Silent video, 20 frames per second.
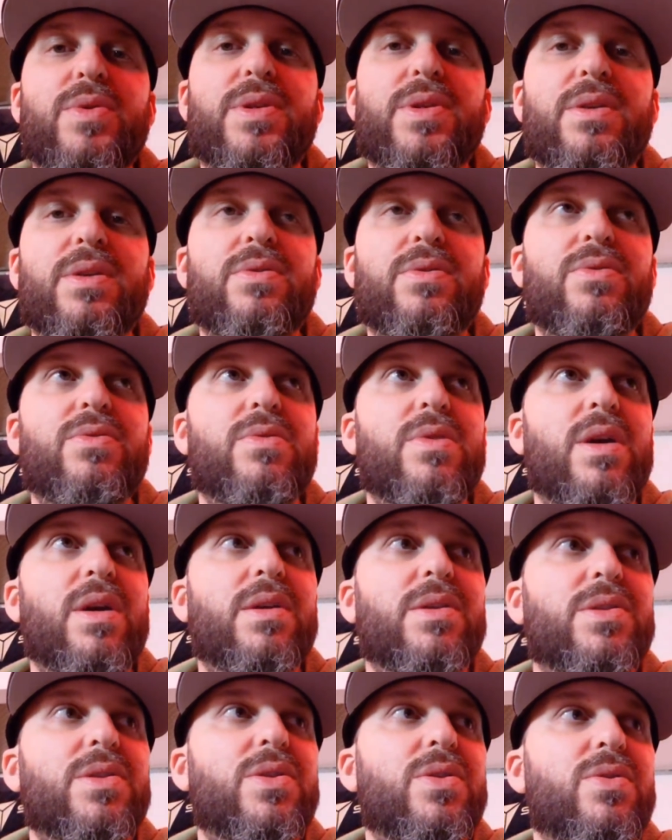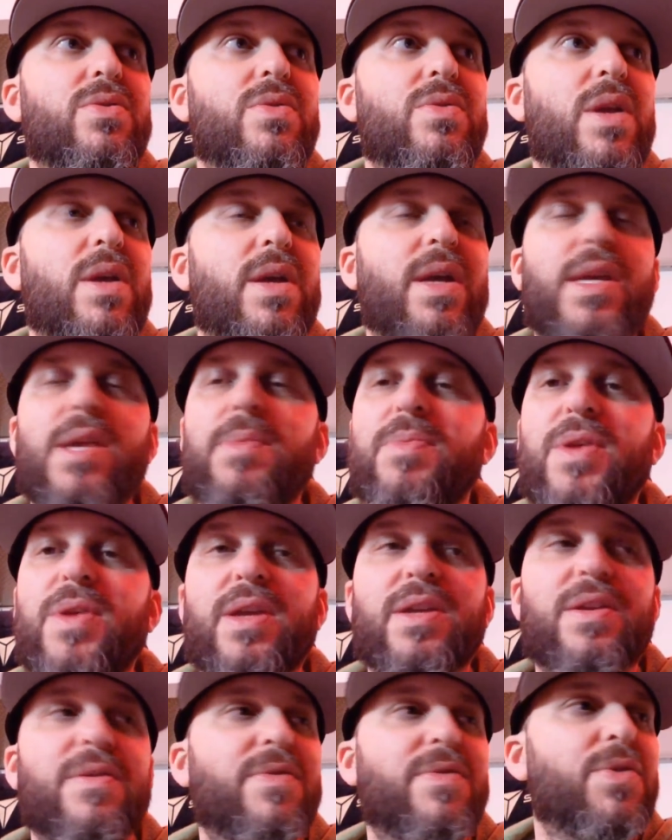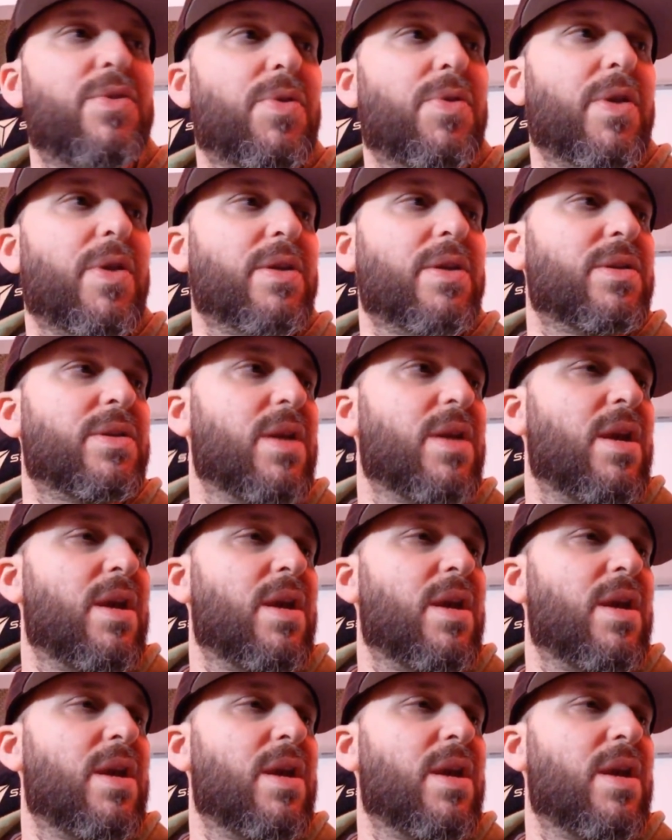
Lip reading: tell you guys too, I keep thinking of little things.